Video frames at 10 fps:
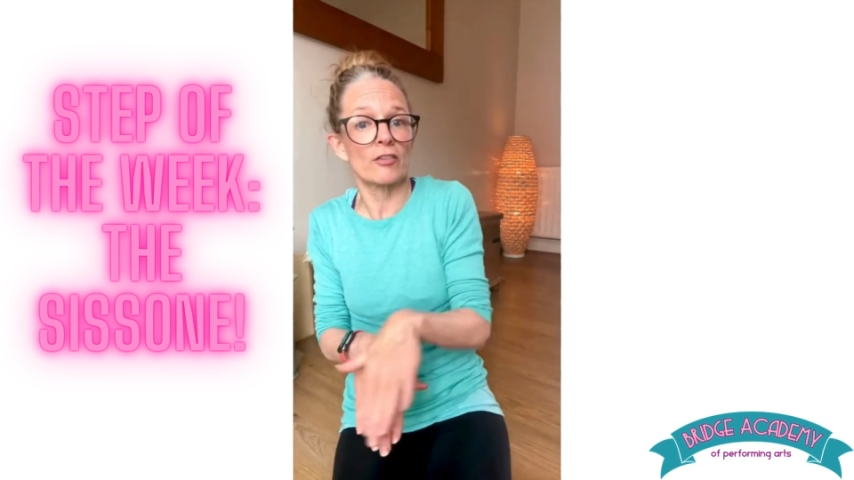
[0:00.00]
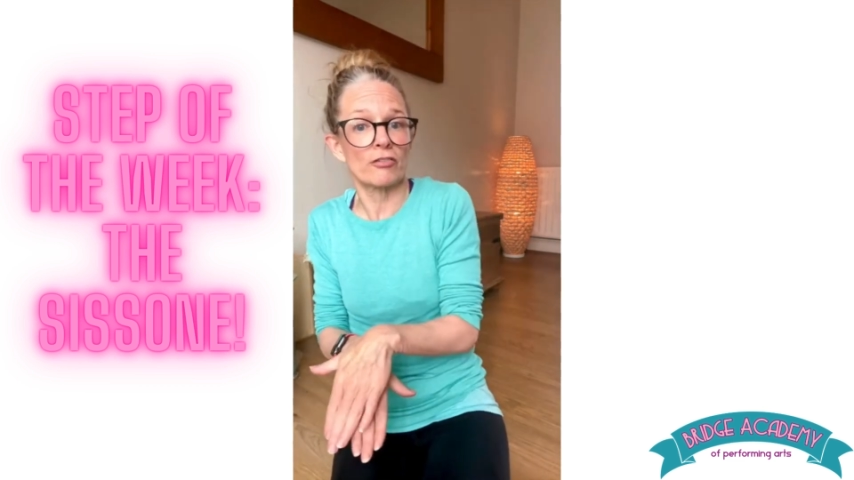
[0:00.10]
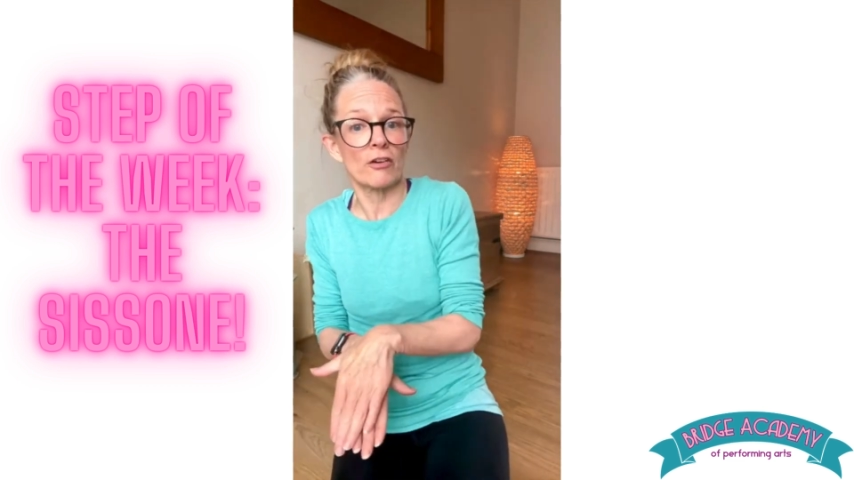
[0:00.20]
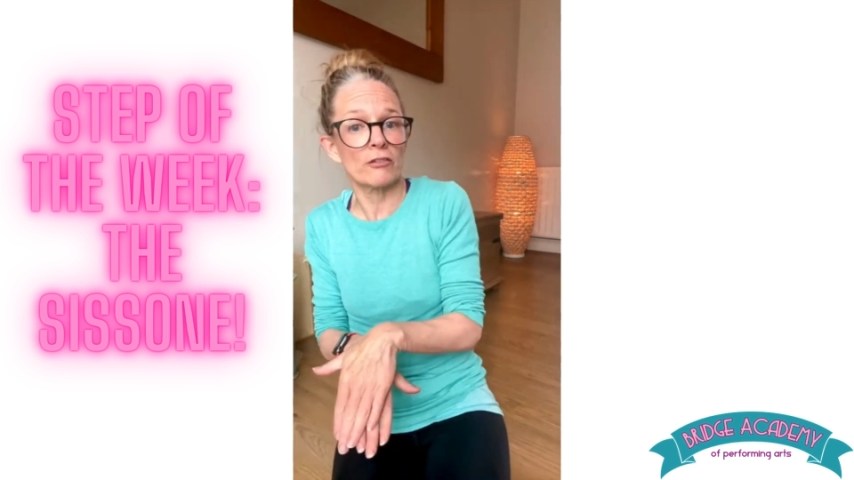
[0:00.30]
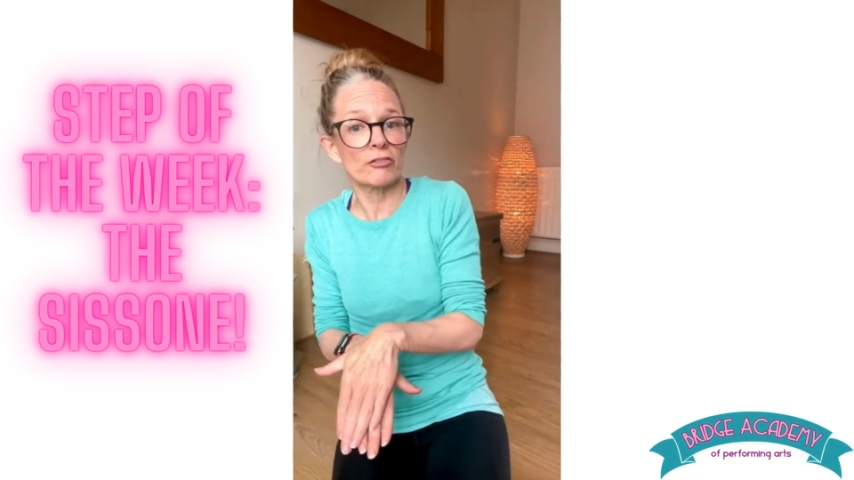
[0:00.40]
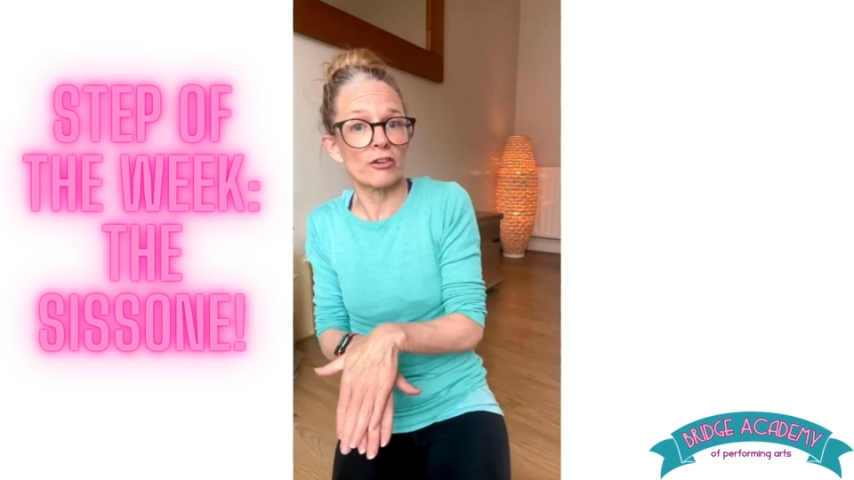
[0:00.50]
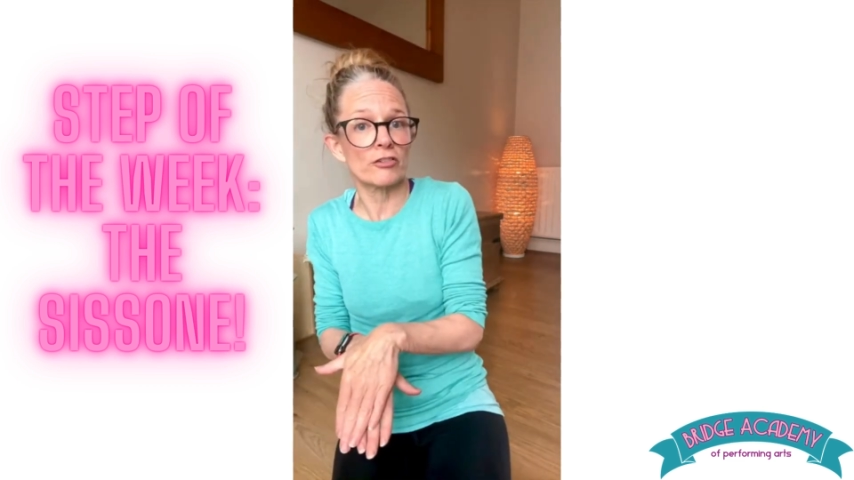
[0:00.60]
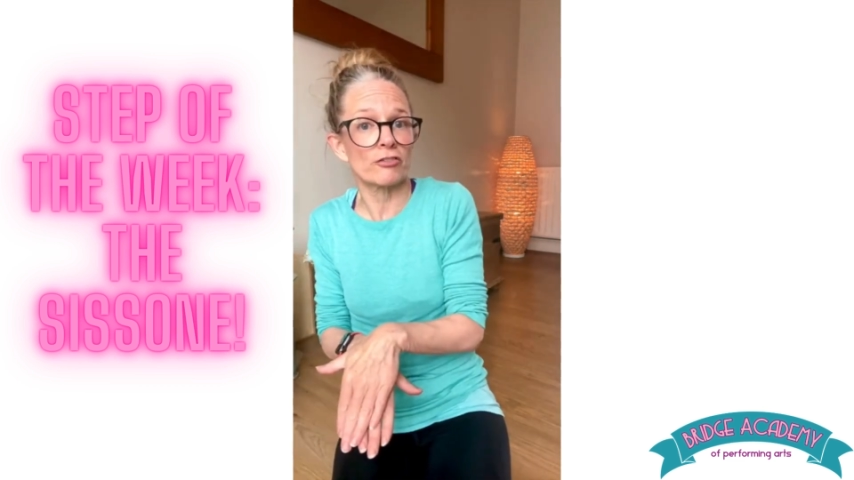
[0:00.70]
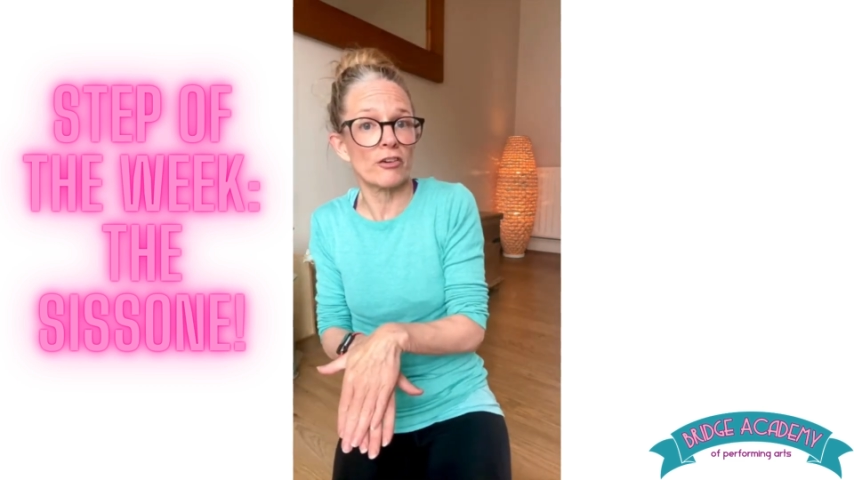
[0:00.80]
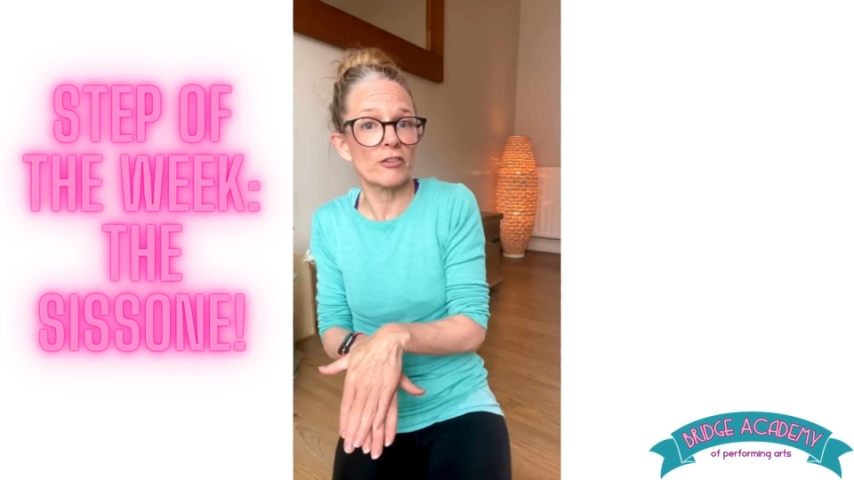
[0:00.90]
at the front, front
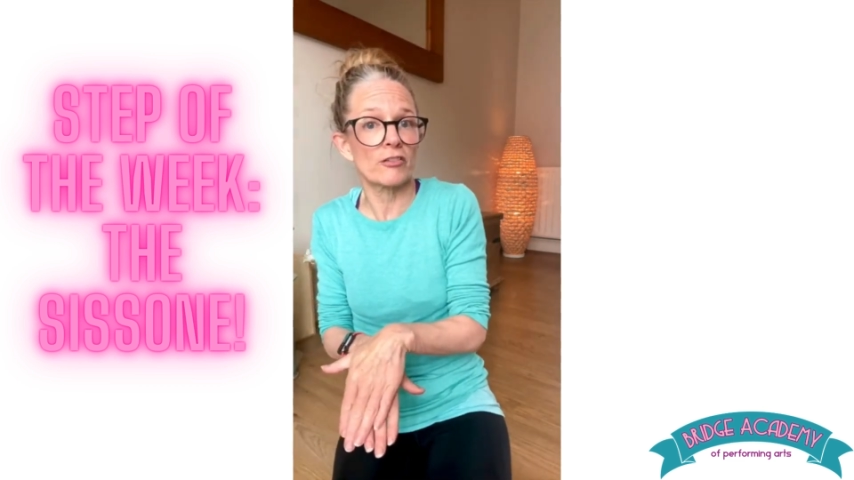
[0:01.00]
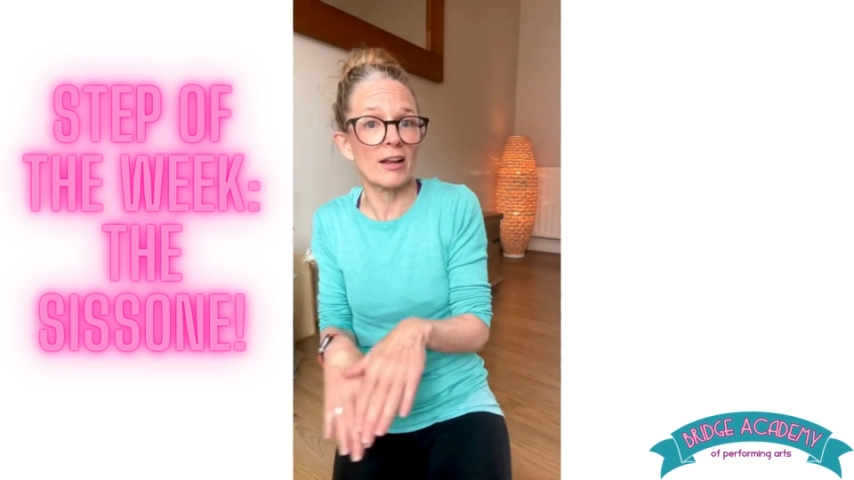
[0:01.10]
to front,